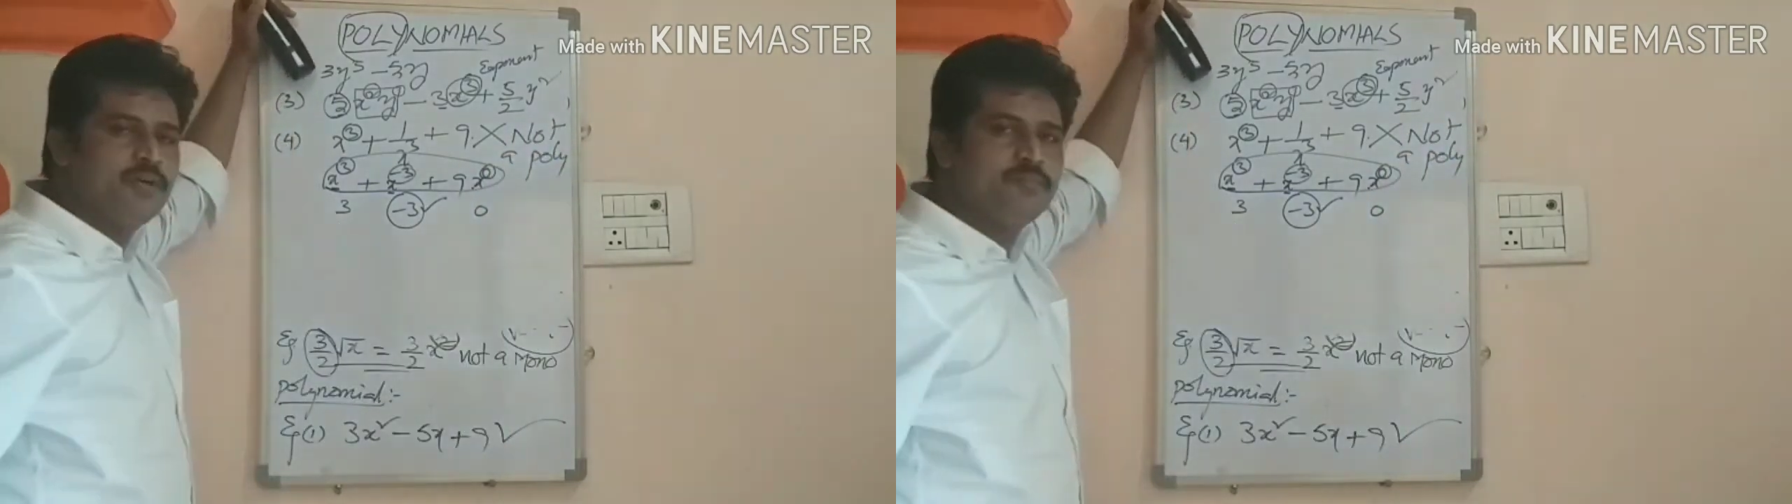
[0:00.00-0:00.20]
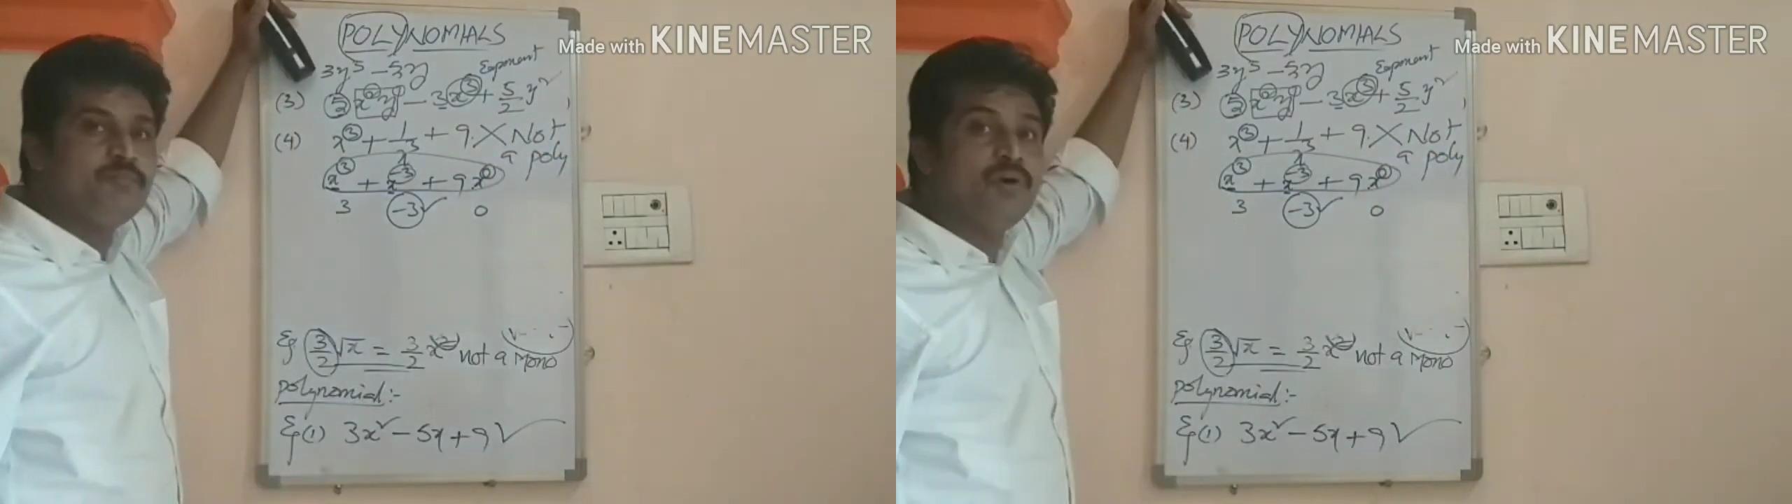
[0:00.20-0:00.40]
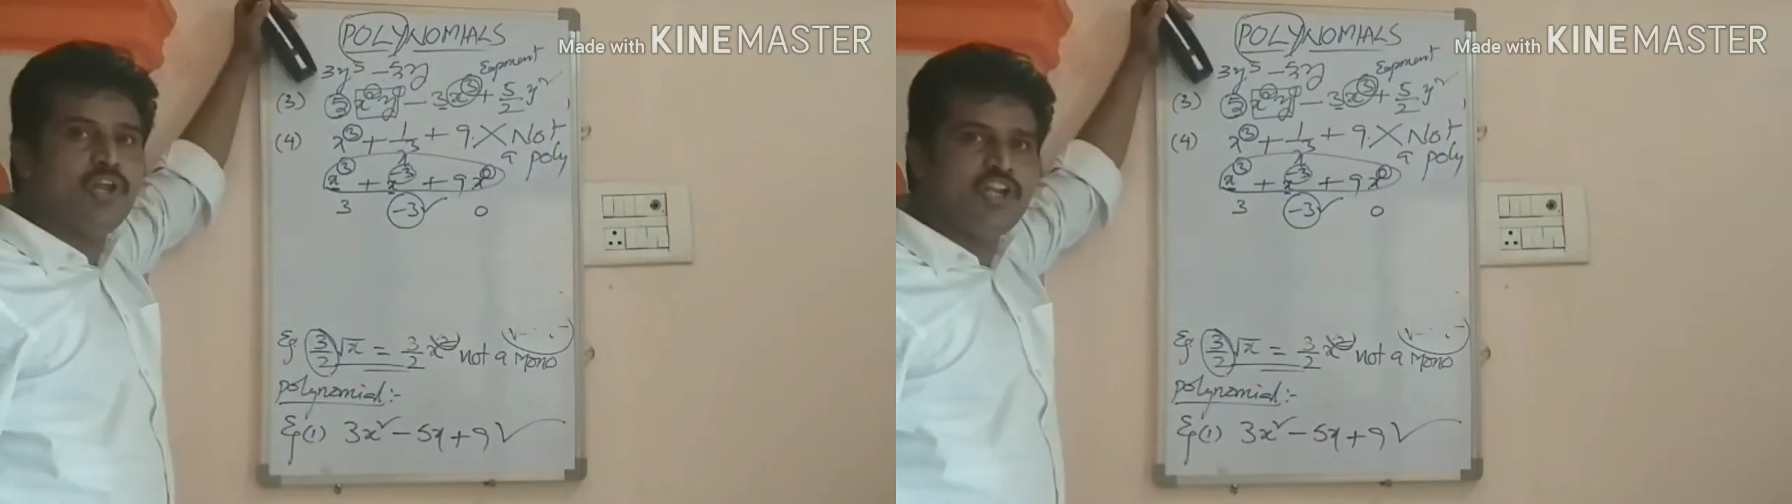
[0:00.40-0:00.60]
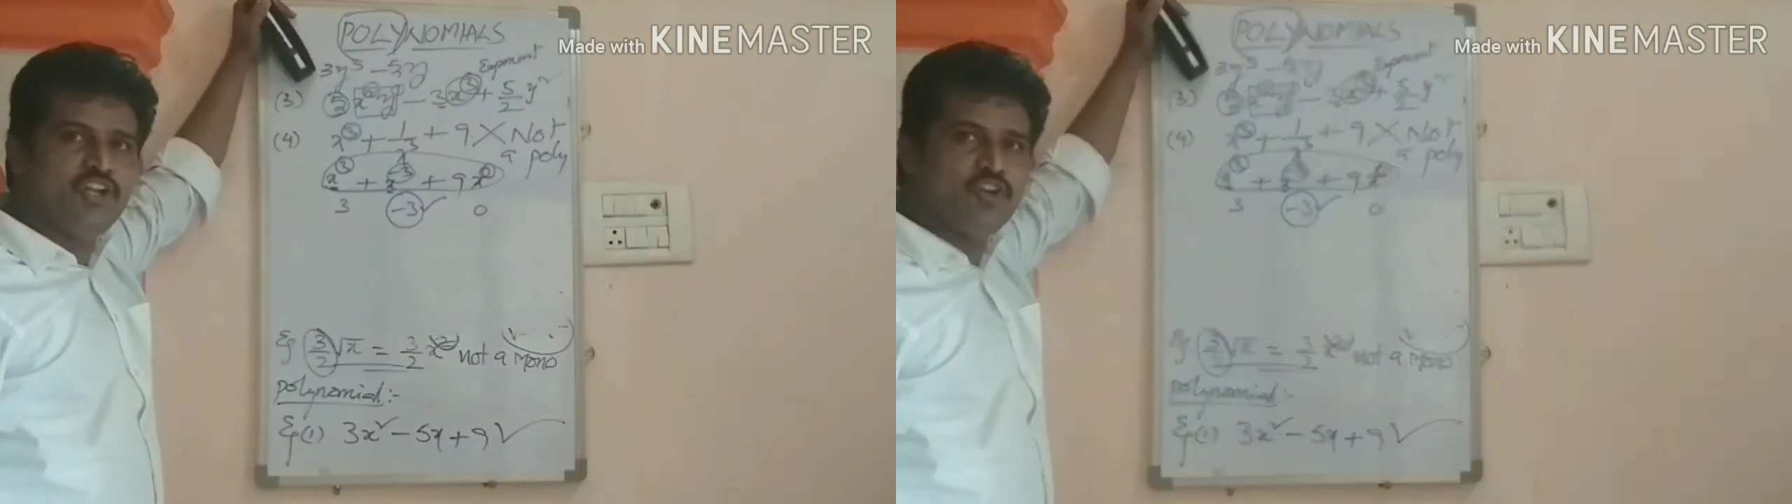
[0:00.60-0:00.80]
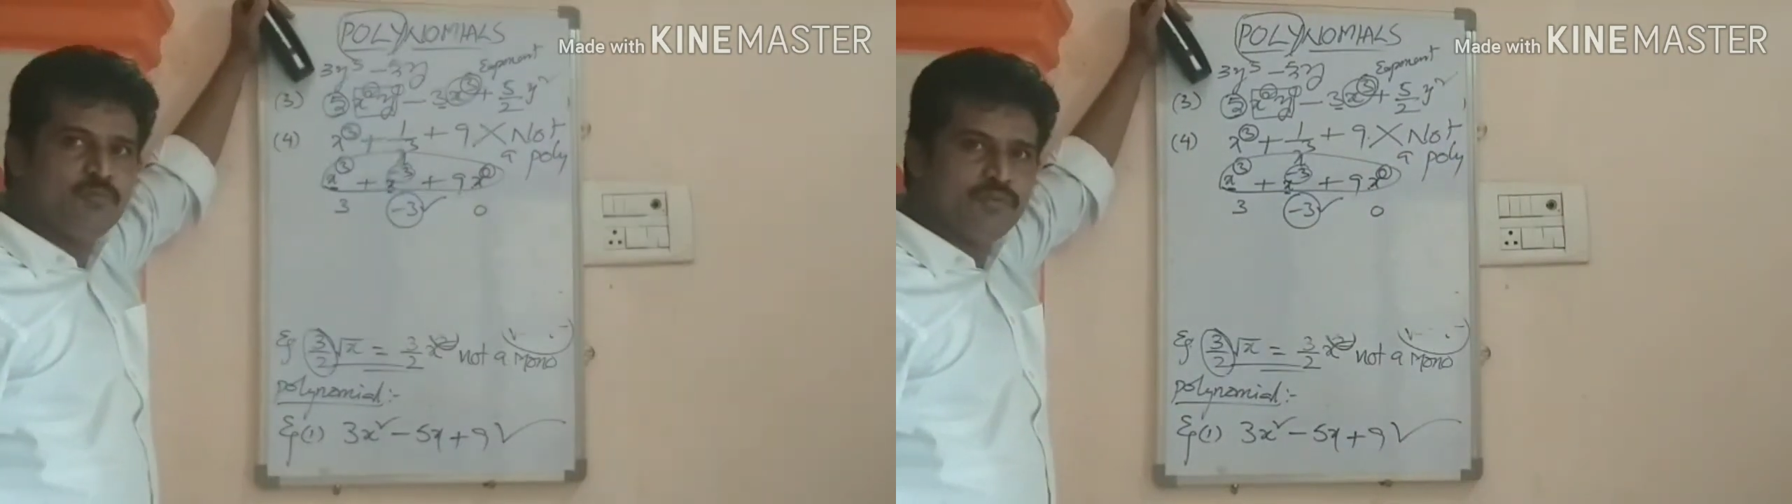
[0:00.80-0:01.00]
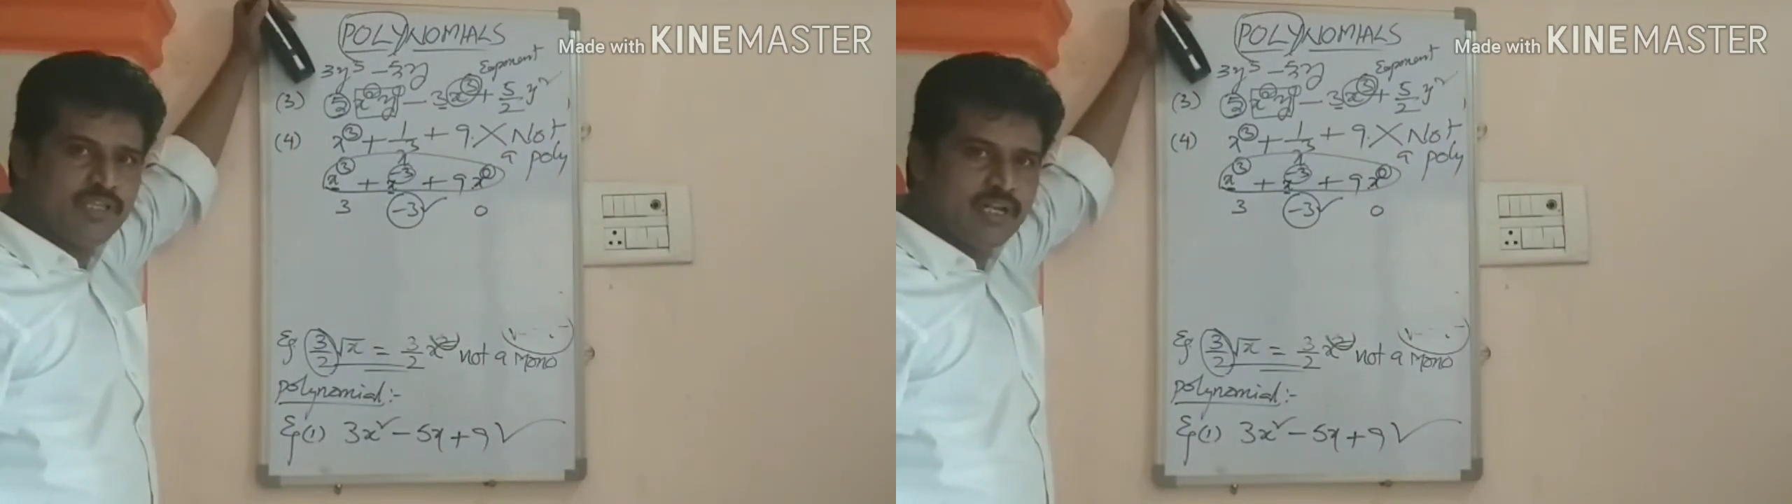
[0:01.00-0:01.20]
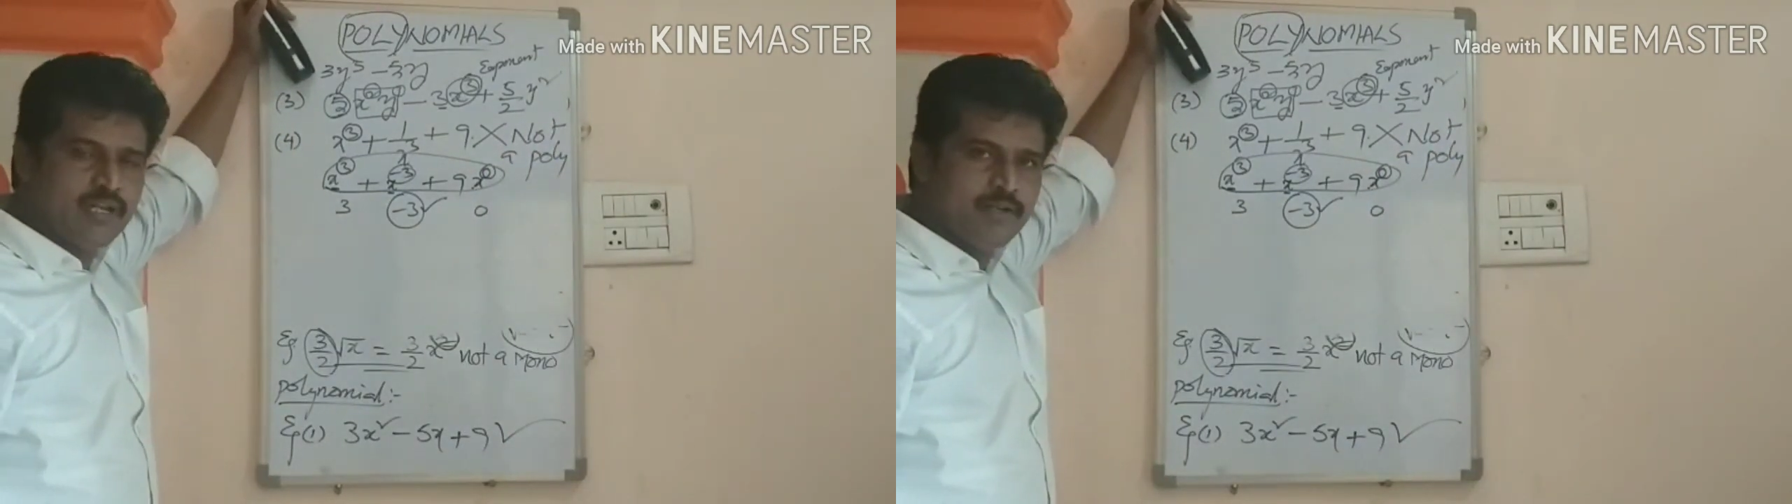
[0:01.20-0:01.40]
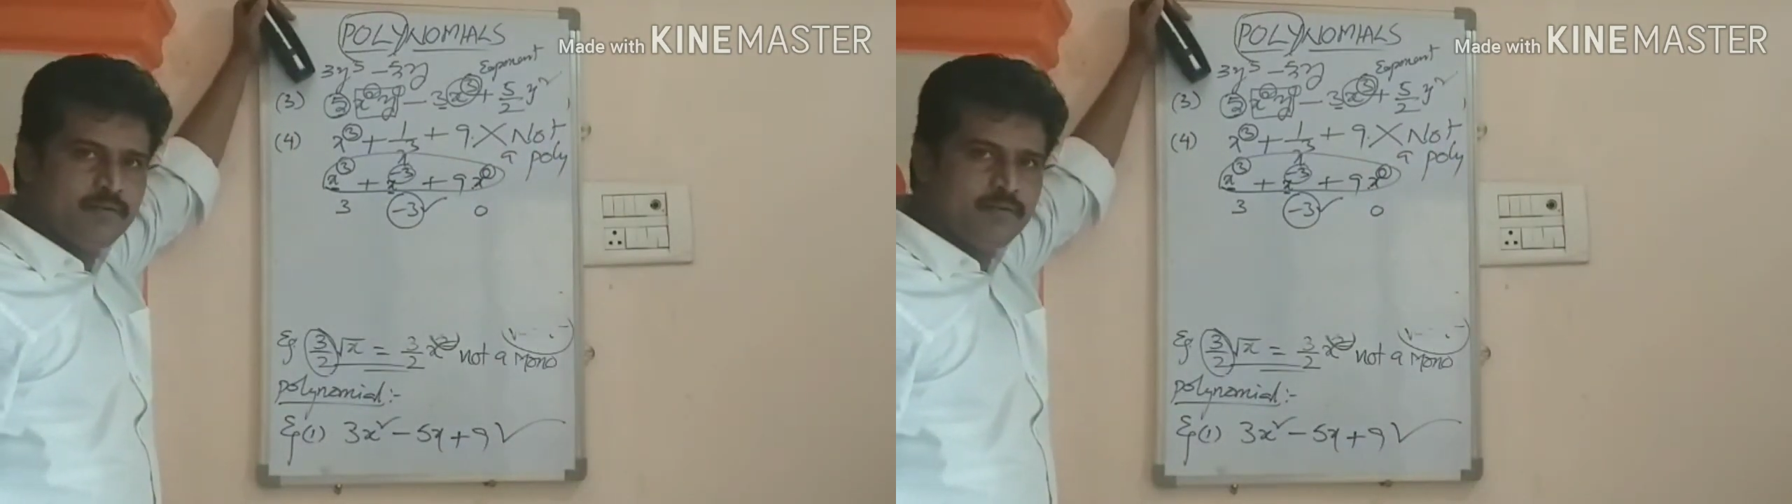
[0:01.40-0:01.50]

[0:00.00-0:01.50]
polynomial.